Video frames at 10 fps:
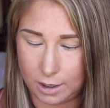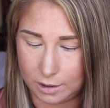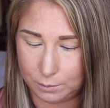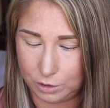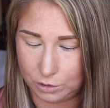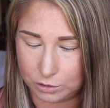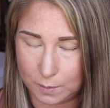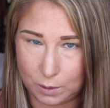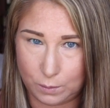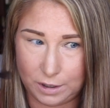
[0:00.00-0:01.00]
and I'm going to use
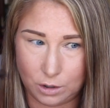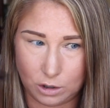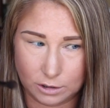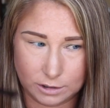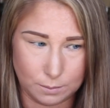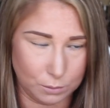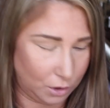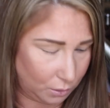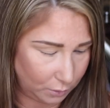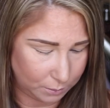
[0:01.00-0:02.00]
my Wing Gloss
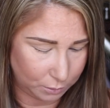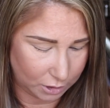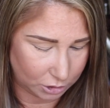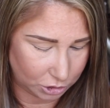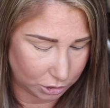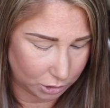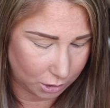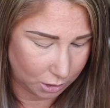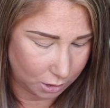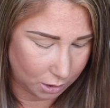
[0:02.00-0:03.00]
number 3 brush
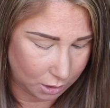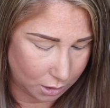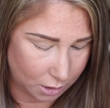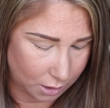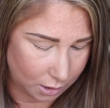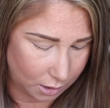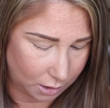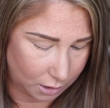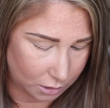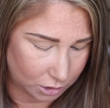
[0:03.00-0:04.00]

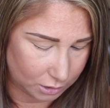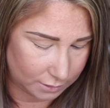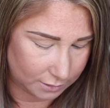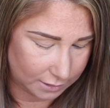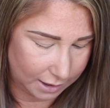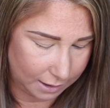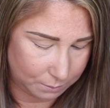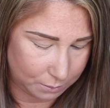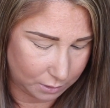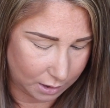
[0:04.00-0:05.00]
and just
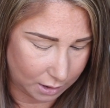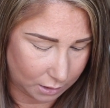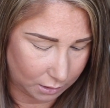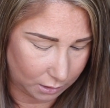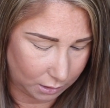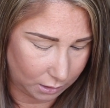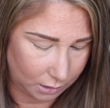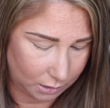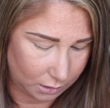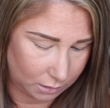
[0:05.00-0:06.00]
tap that
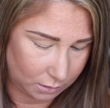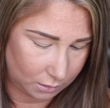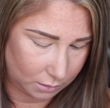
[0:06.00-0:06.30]
in,